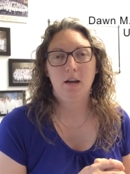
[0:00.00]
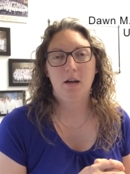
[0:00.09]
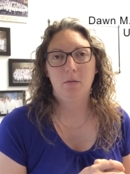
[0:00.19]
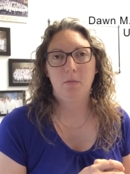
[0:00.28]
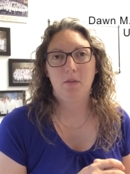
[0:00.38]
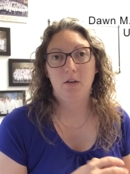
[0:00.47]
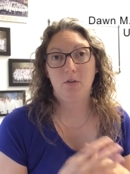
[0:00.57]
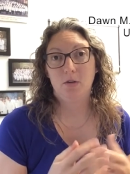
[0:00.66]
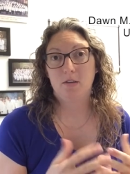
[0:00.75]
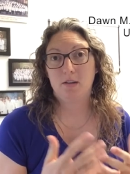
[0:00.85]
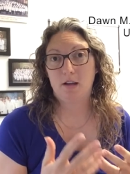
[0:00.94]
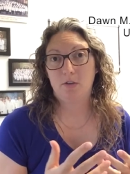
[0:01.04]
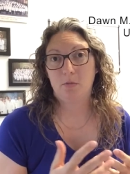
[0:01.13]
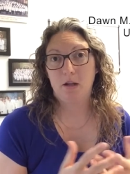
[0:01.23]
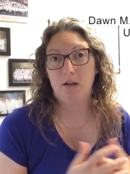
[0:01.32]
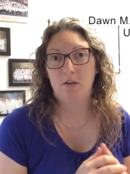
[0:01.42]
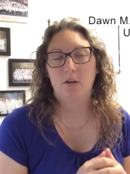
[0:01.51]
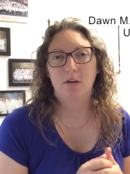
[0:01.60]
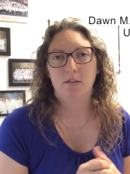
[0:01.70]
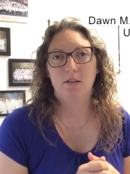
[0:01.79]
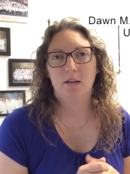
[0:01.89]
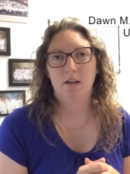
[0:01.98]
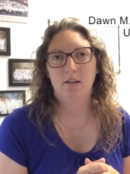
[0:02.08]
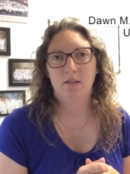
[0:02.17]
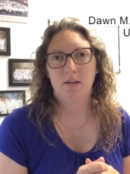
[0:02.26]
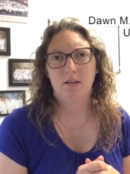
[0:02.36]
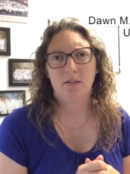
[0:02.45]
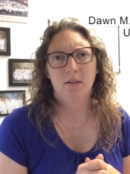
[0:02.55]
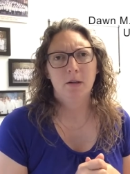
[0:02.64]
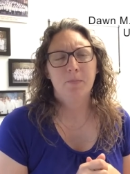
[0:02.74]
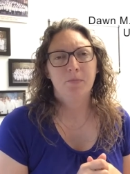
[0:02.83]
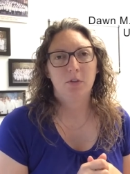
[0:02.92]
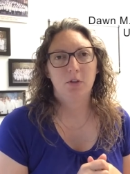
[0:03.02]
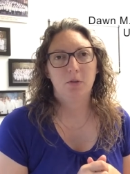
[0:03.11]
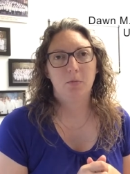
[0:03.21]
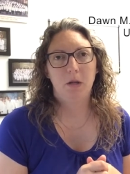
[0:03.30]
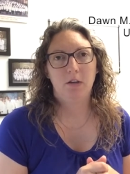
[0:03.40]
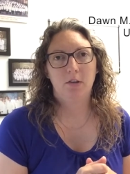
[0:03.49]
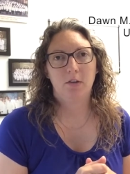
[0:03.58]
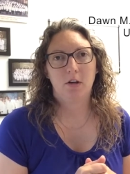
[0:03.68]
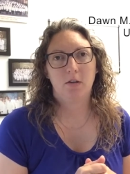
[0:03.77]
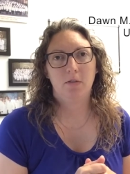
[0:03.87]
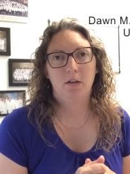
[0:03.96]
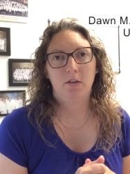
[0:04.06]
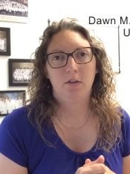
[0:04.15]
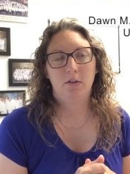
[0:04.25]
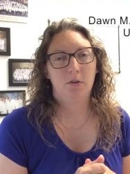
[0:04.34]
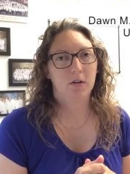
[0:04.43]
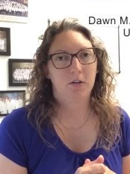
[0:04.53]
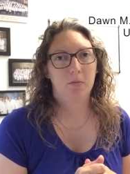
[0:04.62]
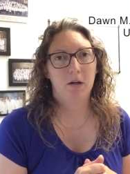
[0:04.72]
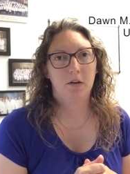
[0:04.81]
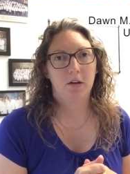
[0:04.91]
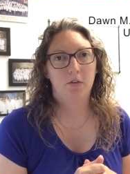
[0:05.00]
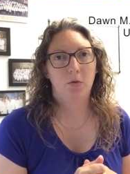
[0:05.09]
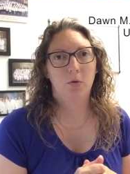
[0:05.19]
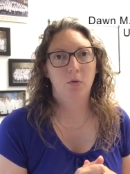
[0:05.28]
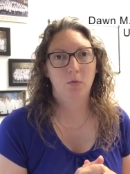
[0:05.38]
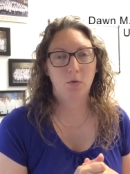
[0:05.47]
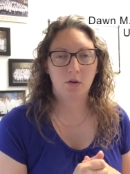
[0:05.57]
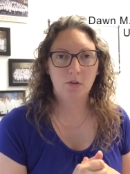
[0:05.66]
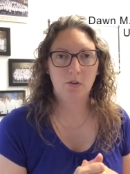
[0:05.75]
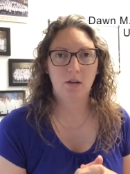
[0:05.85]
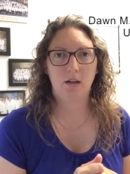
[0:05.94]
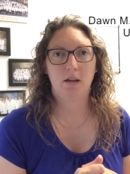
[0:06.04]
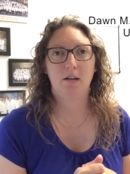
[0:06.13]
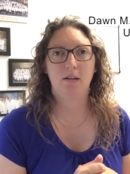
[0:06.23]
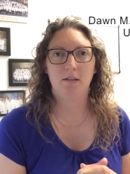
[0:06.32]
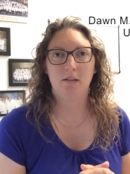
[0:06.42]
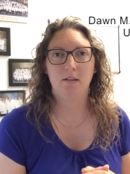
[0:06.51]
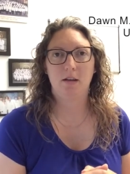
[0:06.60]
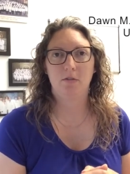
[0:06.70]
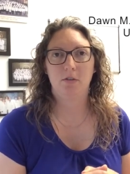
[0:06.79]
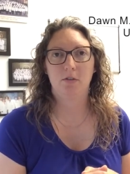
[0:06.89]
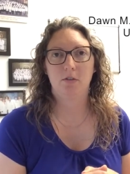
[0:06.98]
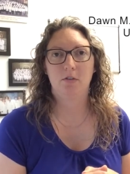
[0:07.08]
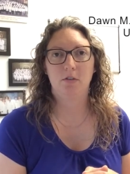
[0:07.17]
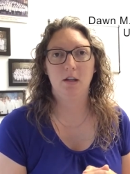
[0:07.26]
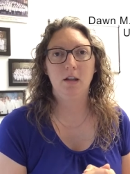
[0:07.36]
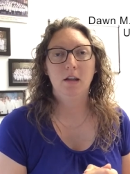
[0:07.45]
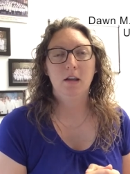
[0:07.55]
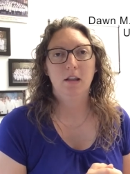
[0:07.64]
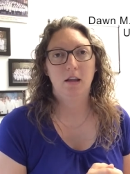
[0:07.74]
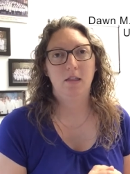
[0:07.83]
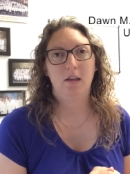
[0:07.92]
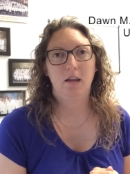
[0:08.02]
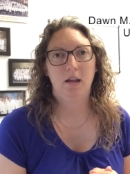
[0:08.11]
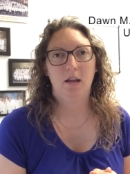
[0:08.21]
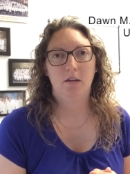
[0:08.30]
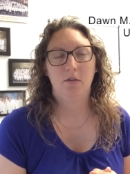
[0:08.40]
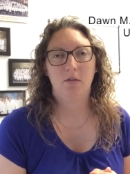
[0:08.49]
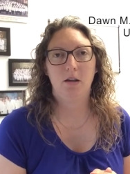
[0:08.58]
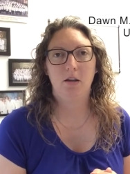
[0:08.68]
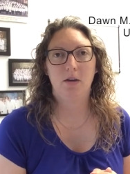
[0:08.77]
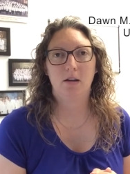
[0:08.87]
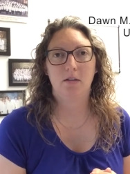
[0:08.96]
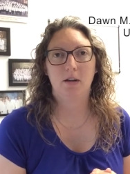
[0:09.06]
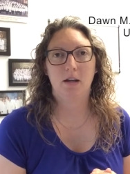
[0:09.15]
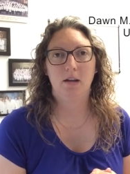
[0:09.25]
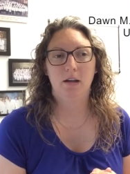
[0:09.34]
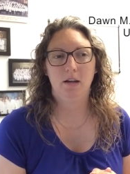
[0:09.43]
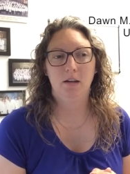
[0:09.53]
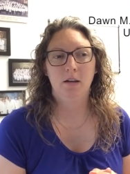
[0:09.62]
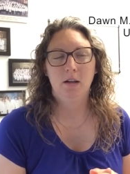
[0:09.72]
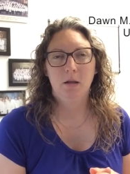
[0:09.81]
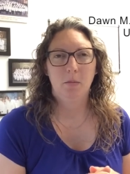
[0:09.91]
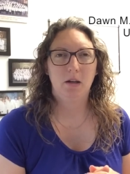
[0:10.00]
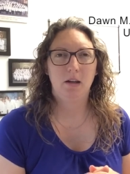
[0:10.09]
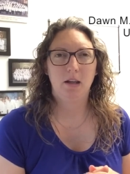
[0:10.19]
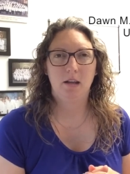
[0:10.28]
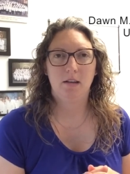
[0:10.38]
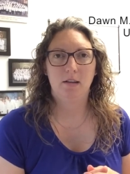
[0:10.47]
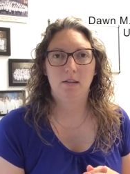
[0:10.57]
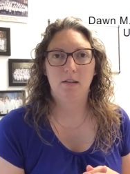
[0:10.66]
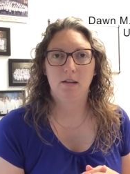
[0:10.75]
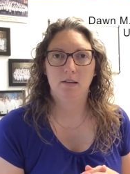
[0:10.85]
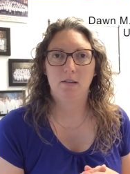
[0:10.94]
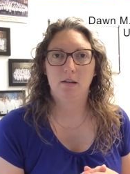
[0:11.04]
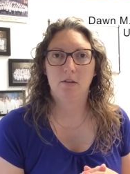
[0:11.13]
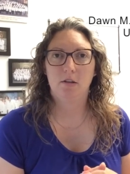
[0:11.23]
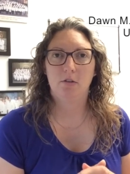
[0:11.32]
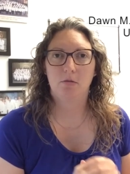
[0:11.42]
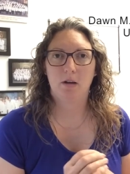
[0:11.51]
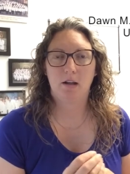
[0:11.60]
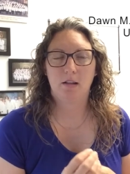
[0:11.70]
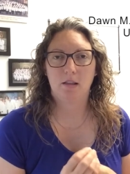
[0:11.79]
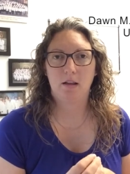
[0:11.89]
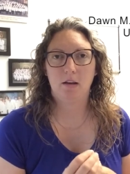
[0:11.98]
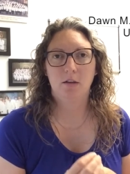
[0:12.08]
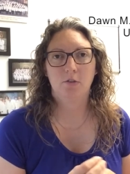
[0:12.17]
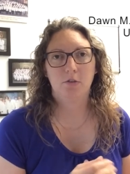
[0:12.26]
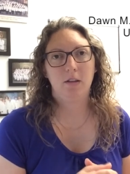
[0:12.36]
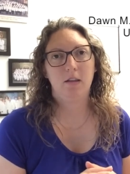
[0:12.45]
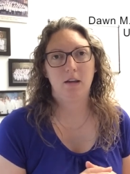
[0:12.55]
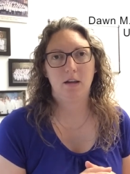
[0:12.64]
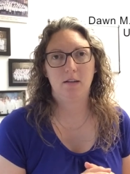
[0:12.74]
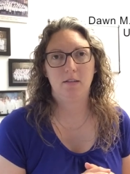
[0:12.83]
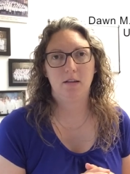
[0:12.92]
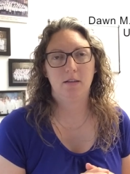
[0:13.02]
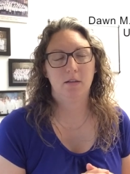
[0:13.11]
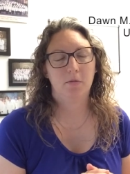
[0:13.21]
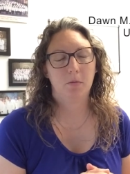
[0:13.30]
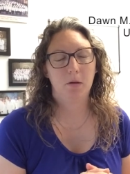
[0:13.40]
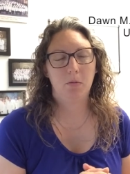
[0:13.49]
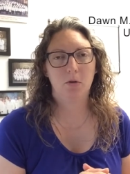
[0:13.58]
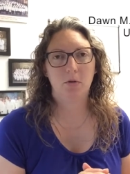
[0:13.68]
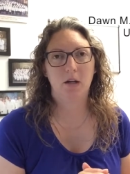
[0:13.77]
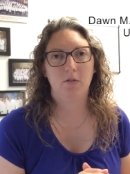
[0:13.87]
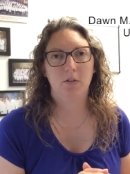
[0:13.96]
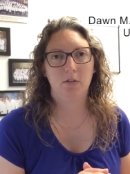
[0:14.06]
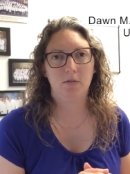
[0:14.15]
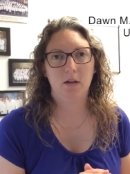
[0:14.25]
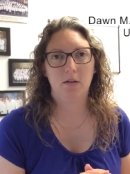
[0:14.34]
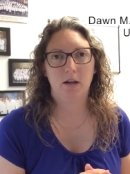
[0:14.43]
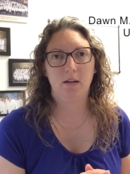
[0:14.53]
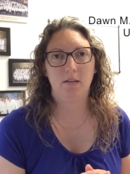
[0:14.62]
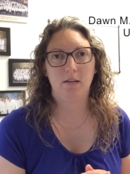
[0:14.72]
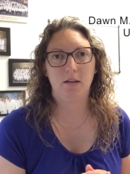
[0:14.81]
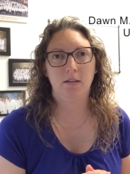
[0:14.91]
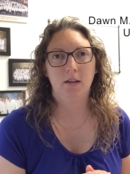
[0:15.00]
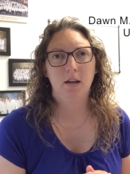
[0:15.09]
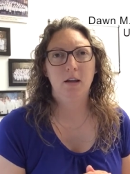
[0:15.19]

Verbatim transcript: um, that do exacerbate and cause the eye disease. So, patients often don't experience worsening eye disease after surgery, like they can after radioactive iodine. But again, it doesn't necessarily directly treat the eye disease. And for people who have severe eye disease,